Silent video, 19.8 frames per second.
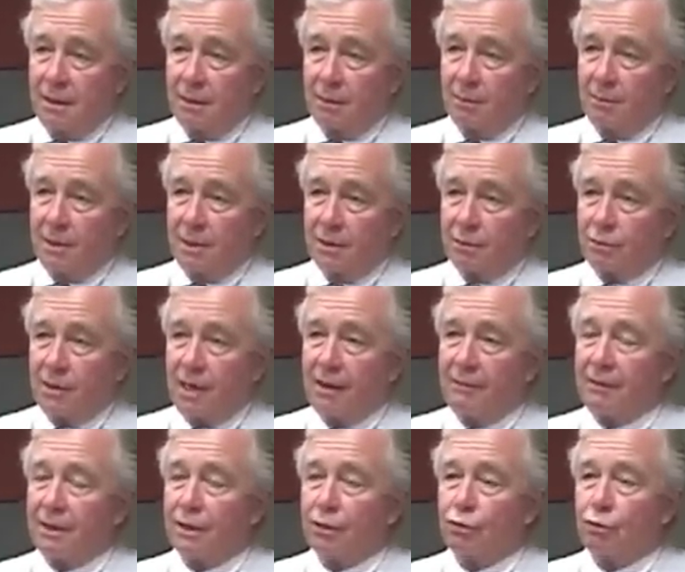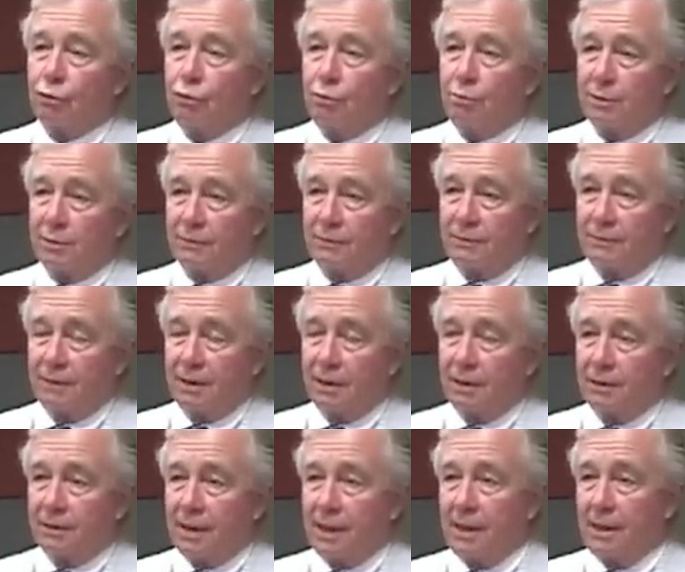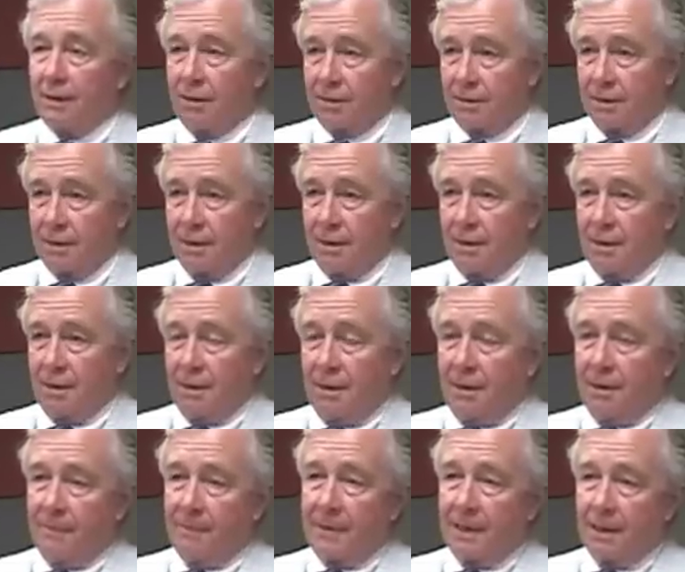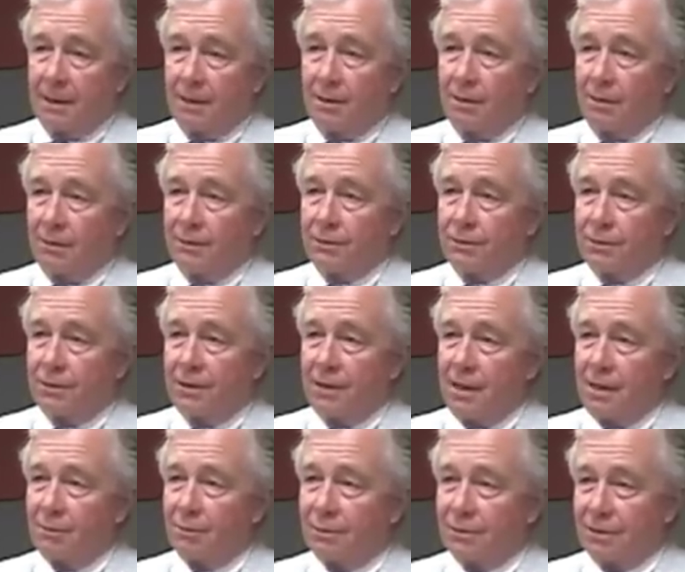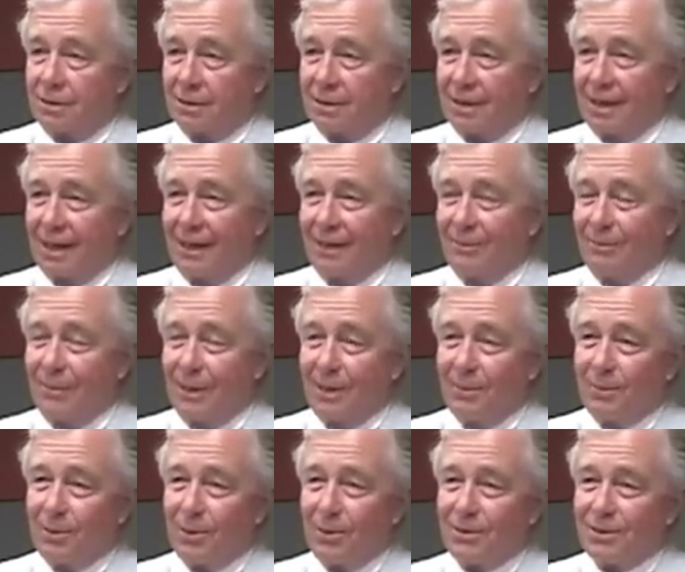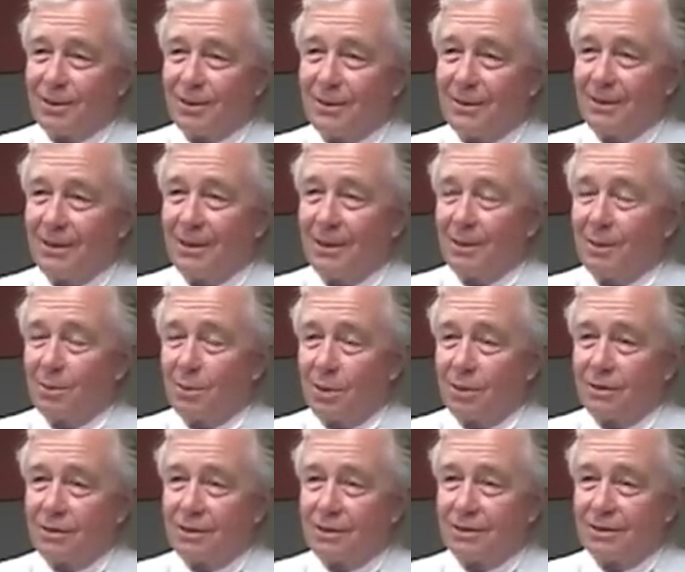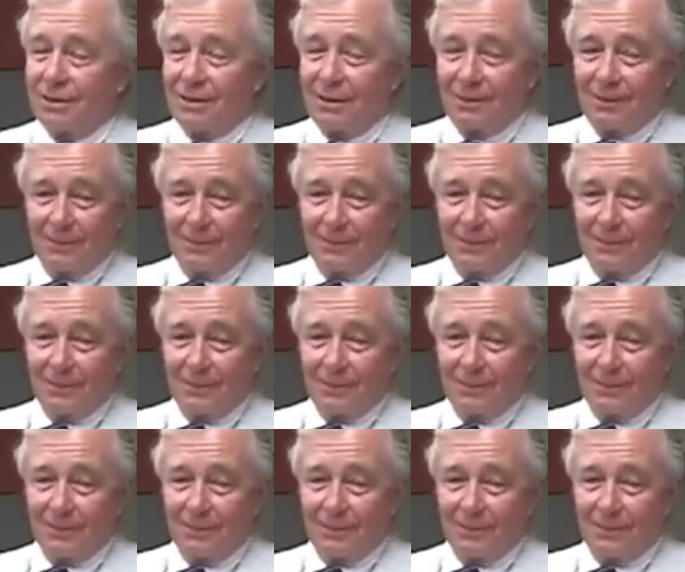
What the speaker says: There would be a traveling troupe of entertainers on the Chautauqua circuit. And Percy's